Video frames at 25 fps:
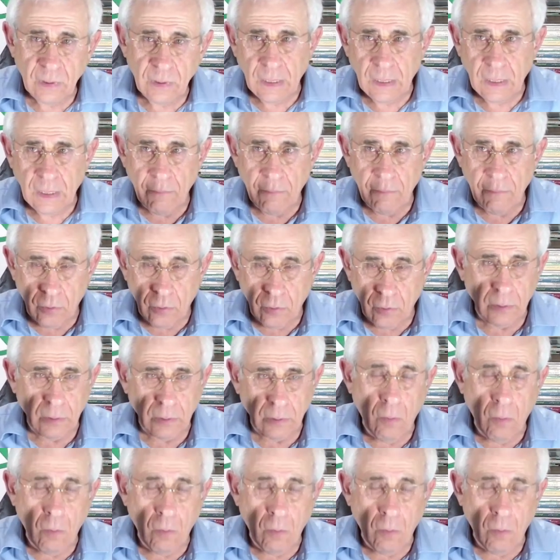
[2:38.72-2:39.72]

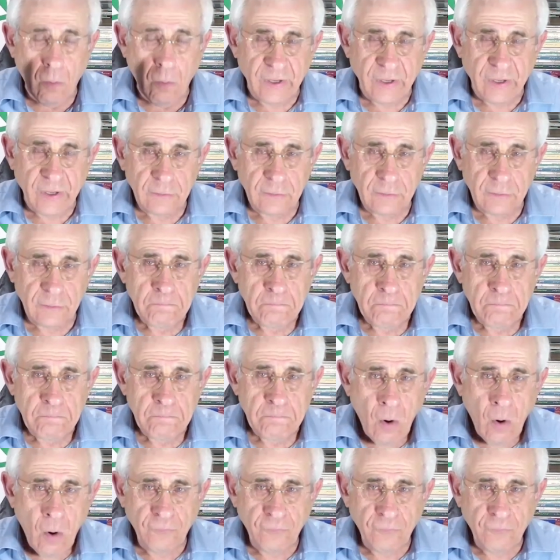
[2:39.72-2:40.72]
component of your
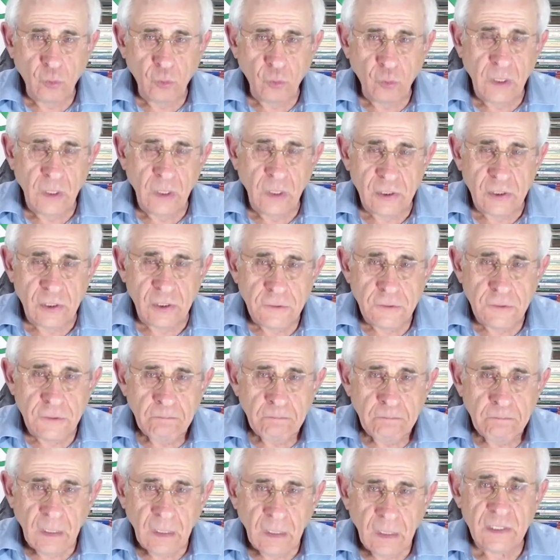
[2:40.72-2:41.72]
image is
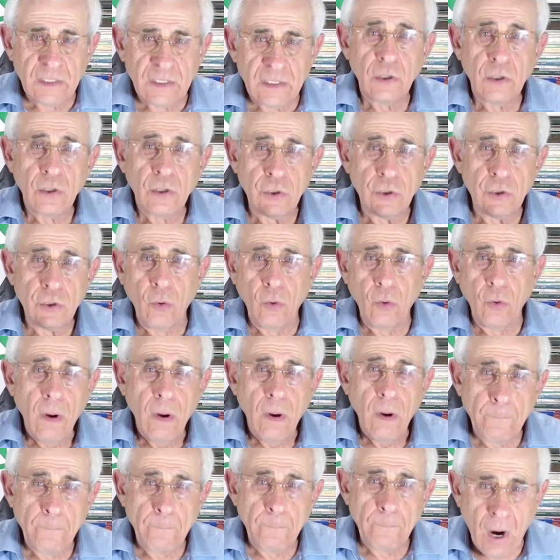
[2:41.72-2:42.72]
your power.
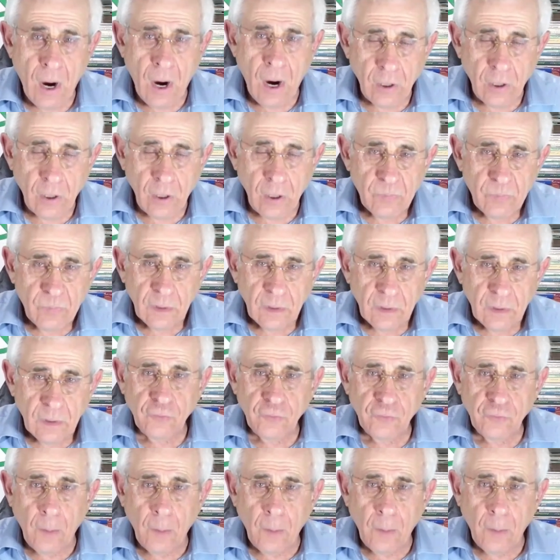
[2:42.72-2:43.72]
If you are
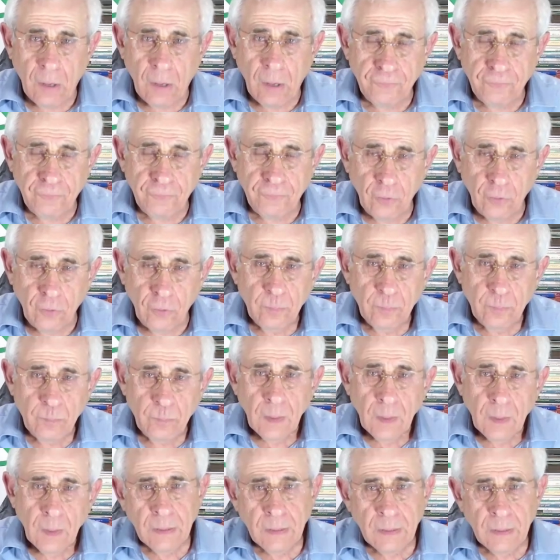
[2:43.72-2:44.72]
powerful, people
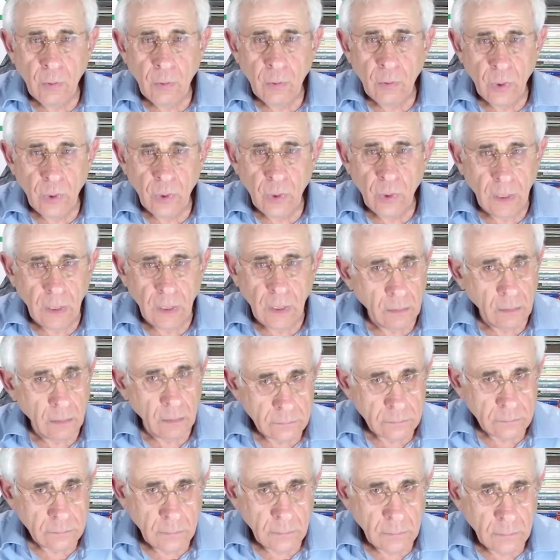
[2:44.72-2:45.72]
will
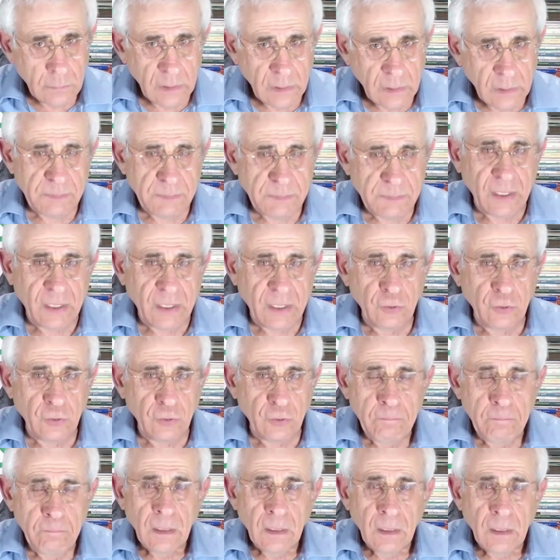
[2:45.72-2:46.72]
respect you. If
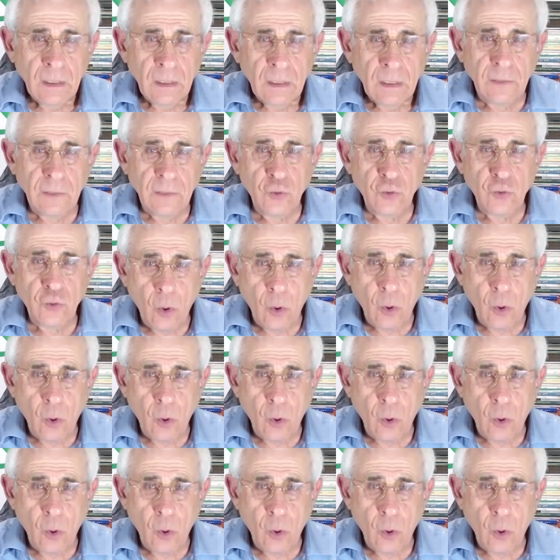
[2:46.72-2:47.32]
you are weak,